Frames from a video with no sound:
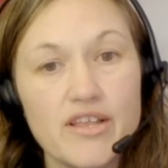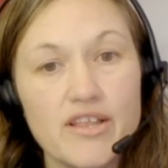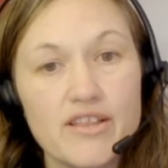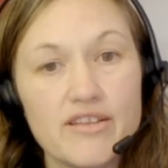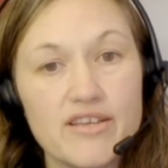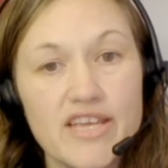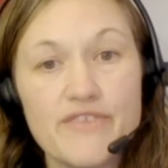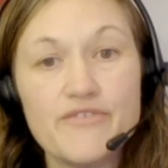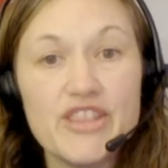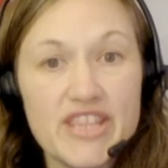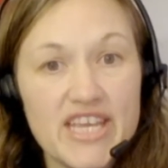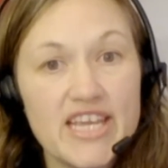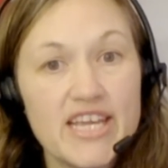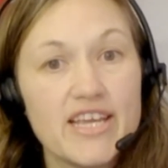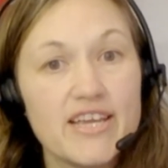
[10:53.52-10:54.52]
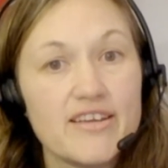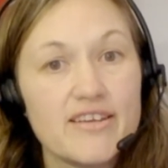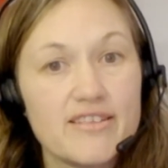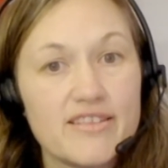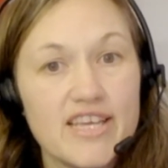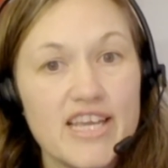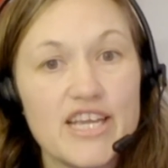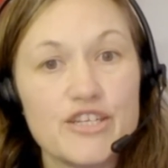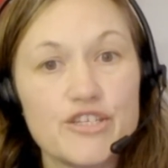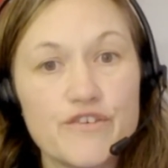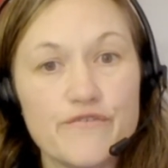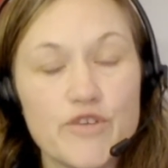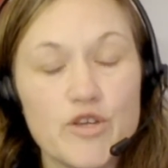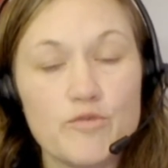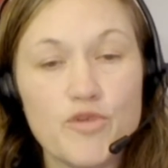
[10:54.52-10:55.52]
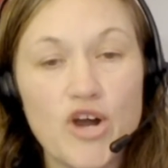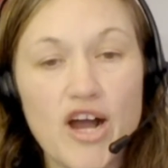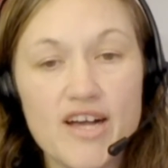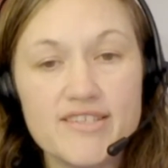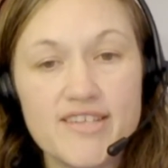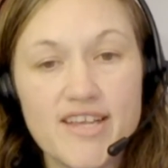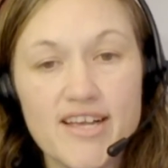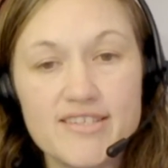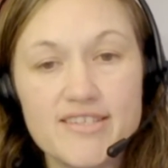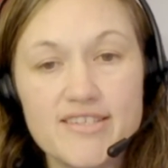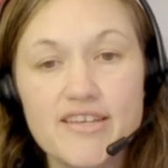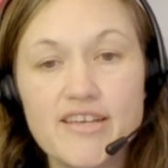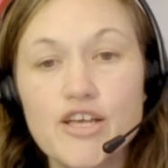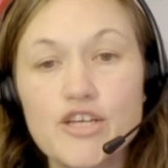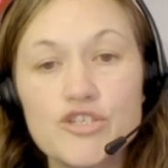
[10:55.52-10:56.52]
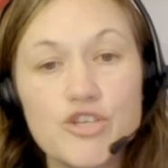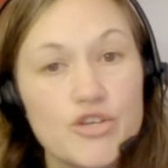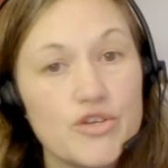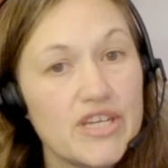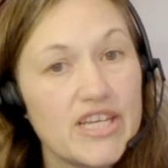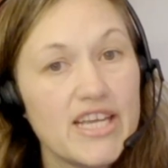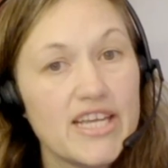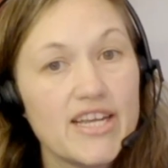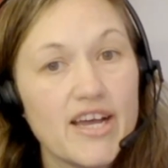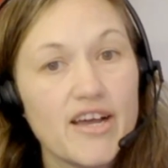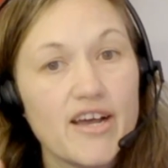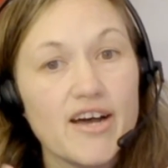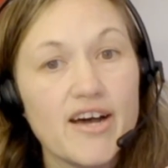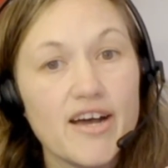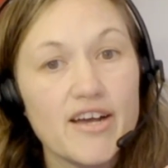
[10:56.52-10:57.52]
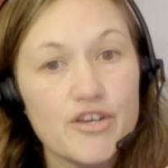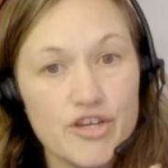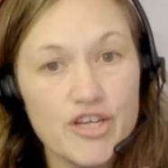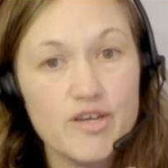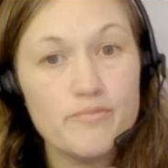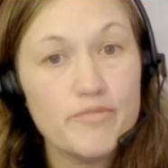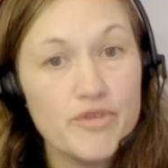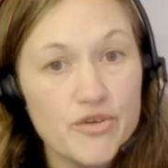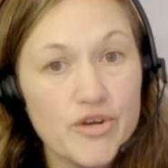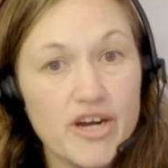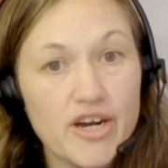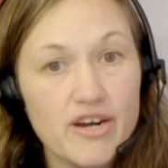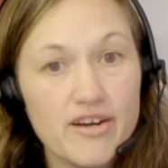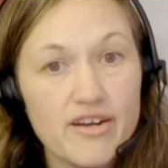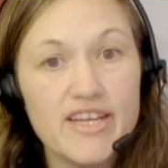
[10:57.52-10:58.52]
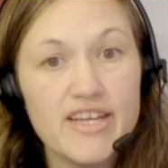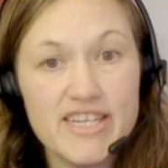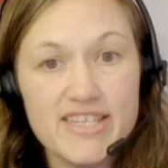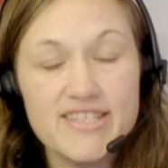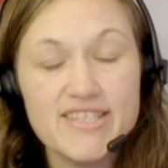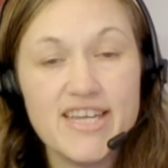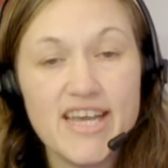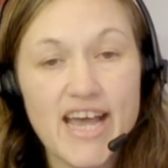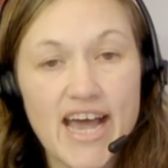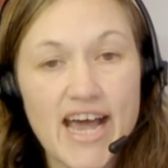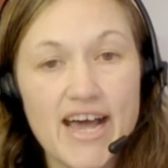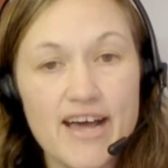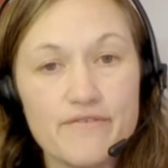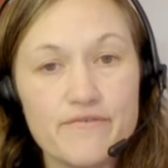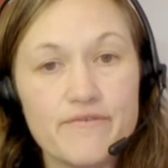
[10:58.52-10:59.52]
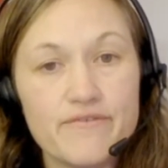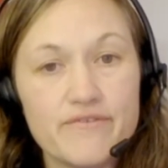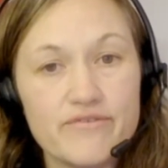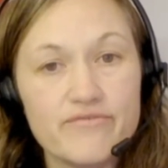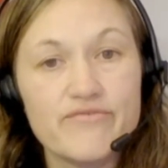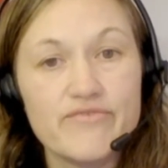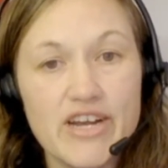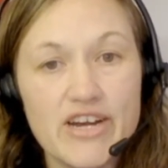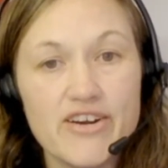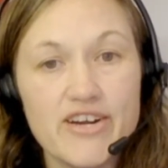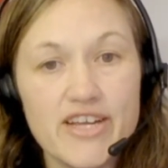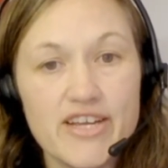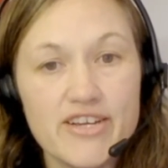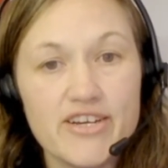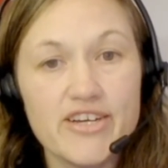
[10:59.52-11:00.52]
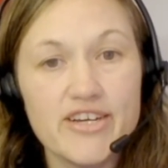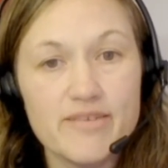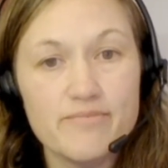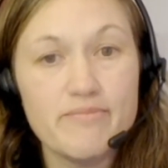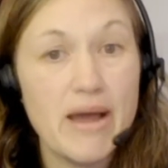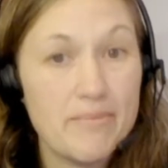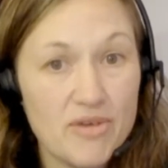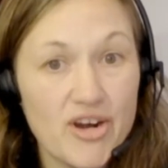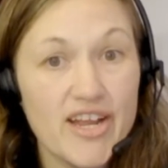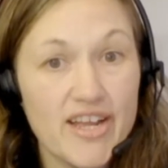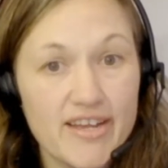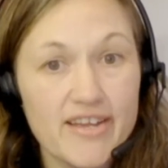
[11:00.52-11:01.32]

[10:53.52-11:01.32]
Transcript: even the interview process. So you need a good computer. It needs to have very good memory